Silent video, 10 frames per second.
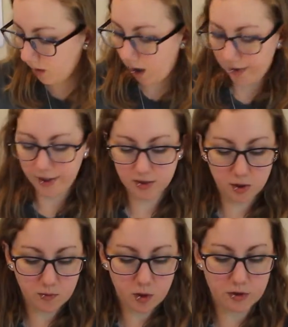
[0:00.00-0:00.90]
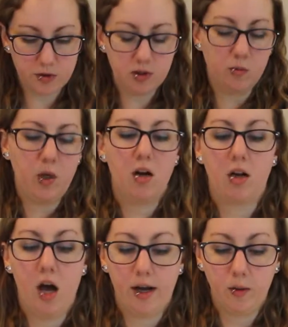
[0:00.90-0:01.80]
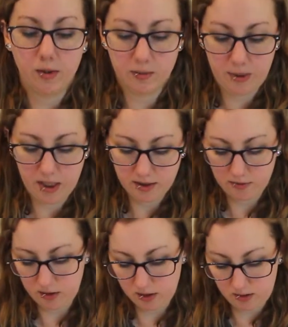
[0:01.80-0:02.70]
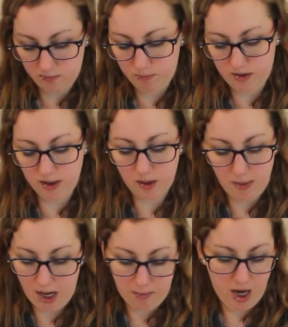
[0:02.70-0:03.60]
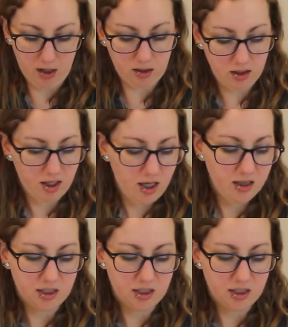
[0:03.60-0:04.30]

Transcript: Alright, and so of course the reason we all got it was because of this silly backpack.